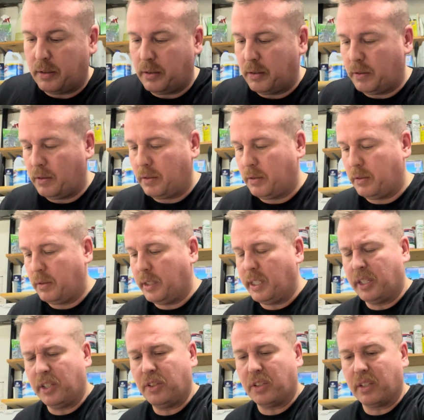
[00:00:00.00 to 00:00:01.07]
What do
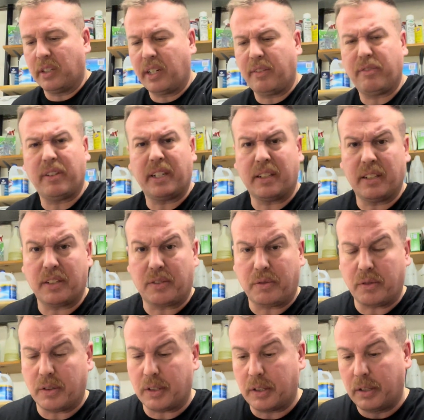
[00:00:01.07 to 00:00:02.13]
you use a knife like this
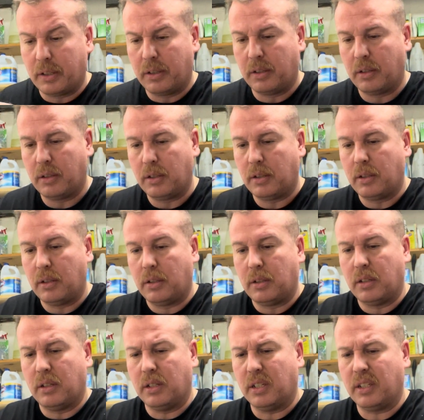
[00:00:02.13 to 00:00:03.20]
for?
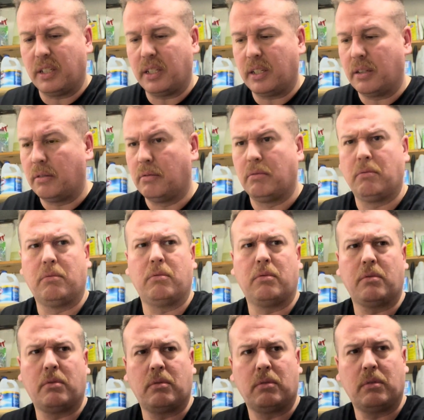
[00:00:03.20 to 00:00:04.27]
Hunting?
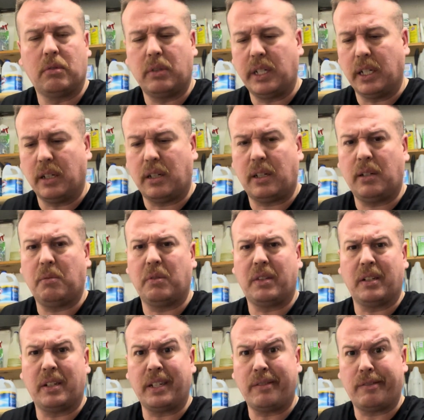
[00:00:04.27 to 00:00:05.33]
What do you hunt with a
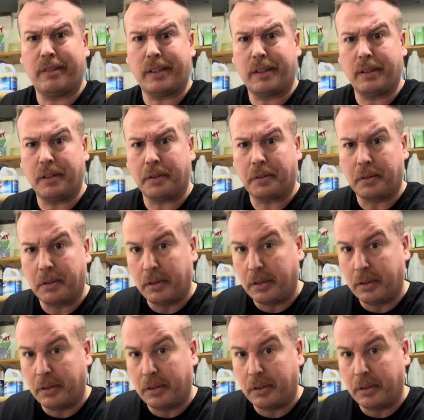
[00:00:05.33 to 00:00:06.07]
knife like this?